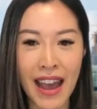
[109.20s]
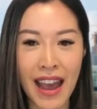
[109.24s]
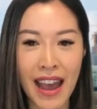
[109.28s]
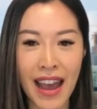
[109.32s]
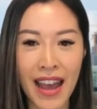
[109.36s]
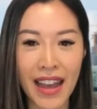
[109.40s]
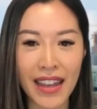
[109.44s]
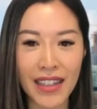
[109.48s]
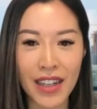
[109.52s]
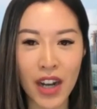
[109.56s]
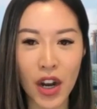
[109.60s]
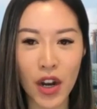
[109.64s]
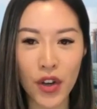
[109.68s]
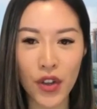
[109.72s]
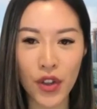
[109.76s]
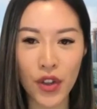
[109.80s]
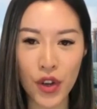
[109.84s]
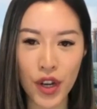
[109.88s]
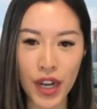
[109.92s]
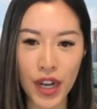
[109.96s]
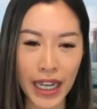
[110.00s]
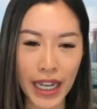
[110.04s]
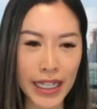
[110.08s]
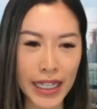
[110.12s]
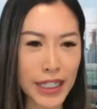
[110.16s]
And are
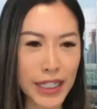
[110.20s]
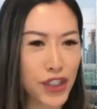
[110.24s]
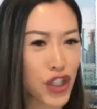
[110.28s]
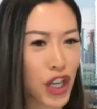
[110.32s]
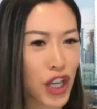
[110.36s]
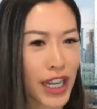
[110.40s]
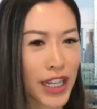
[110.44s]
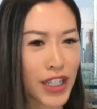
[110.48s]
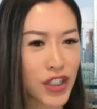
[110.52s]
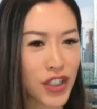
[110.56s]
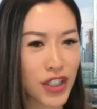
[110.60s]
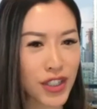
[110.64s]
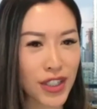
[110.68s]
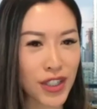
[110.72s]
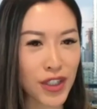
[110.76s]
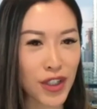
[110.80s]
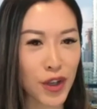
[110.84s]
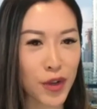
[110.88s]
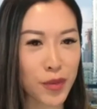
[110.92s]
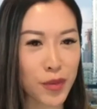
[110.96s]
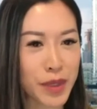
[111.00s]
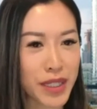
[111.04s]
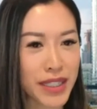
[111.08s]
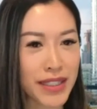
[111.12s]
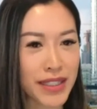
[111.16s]
there any changes
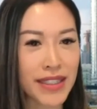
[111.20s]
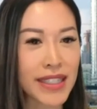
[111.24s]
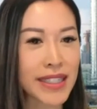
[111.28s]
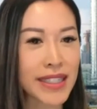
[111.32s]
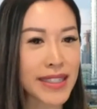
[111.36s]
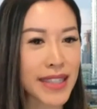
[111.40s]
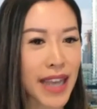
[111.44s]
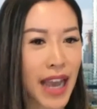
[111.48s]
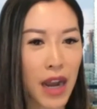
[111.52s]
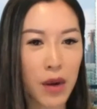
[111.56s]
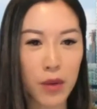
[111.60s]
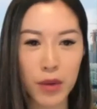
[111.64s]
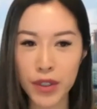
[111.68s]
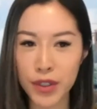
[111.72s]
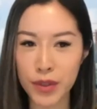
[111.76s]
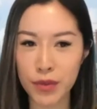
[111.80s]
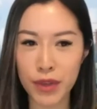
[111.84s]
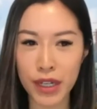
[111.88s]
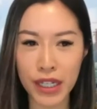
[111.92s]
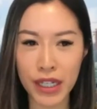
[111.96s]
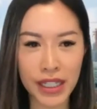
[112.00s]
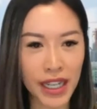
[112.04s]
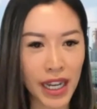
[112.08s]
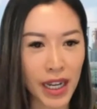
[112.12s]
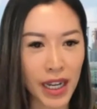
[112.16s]
in your business
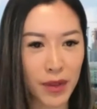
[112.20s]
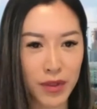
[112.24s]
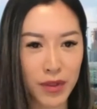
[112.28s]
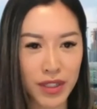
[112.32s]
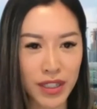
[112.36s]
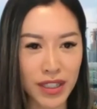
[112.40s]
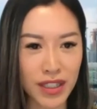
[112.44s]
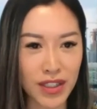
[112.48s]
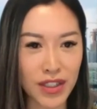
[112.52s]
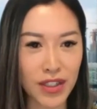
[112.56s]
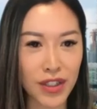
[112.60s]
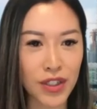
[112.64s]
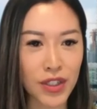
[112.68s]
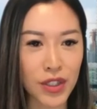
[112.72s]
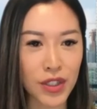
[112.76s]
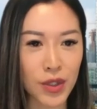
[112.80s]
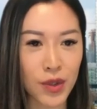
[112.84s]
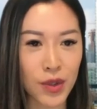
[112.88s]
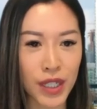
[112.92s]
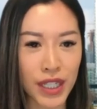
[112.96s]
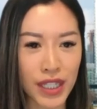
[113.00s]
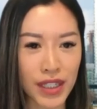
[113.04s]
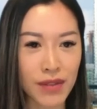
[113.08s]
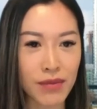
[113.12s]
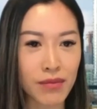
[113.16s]
hours right now since you're
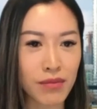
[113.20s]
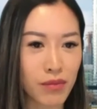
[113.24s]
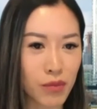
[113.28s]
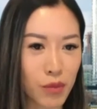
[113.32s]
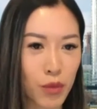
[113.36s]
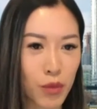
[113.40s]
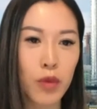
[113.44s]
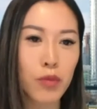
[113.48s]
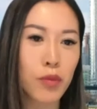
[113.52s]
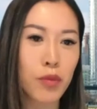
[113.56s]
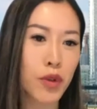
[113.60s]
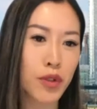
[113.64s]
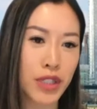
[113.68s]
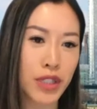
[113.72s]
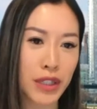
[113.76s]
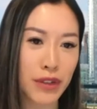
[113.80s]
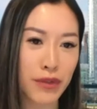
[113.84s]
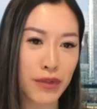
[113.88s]
doing, well, mostly